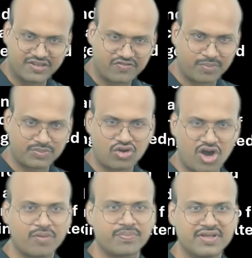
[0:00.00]
from the
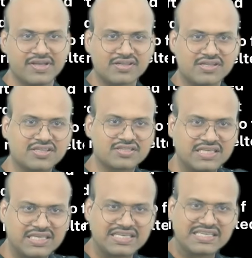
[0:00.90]
top, this is
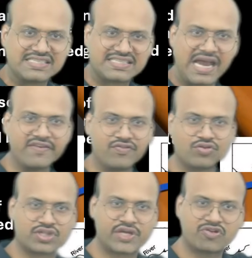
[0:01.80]
the side view,
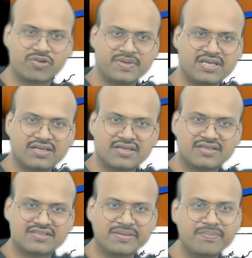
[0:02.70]
so there will be
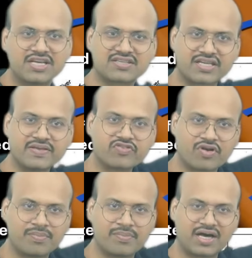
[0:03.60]
similar streams
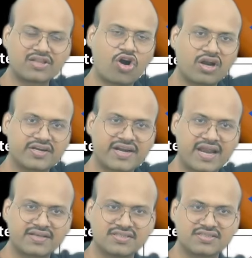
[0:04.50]
from all other
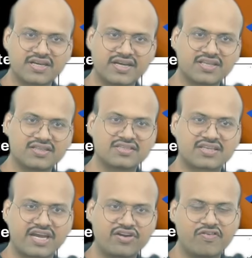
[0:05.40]
directions creating this
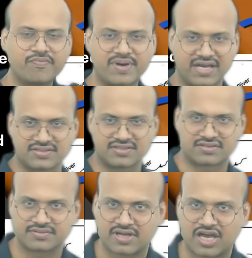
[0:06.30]
kind of
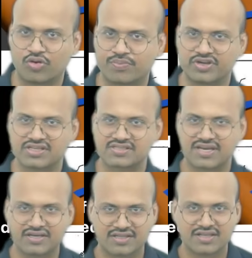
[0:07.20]
branches. I hope you
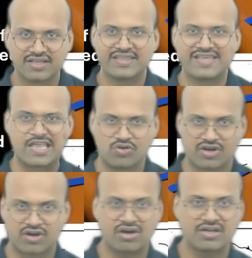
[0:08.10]
understand the
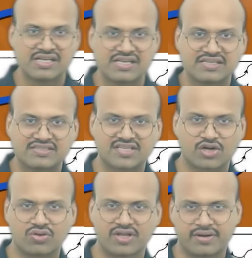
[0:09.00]
annular or
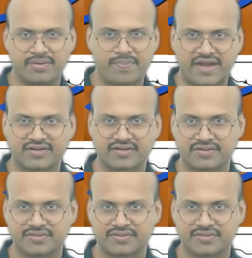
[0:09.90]
circular pattern.